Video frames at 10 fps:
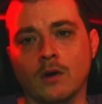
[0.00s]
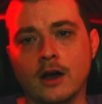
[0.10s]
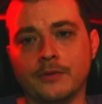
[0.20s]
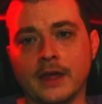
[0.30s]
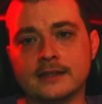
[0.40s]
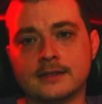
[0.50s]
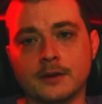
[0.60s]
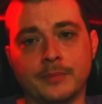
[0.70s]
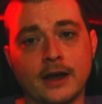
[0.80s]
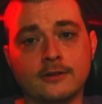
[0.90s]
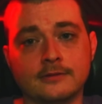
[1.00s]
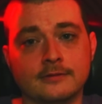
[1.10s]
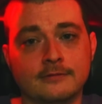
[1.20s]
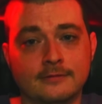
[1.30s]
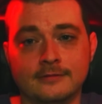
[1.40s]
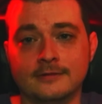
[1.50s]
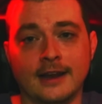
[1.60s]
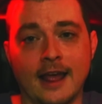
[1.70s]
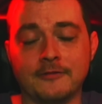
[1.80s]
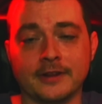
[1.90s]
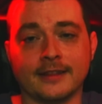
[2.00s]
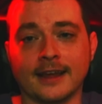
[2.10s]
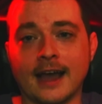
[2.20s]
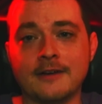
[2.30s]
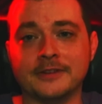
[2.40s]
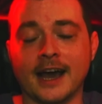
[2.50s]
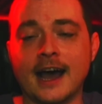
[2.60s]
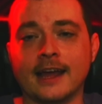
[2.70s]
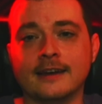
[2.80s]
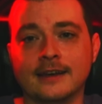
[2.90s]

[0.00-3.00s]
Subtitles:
Well, that's about everything I've got.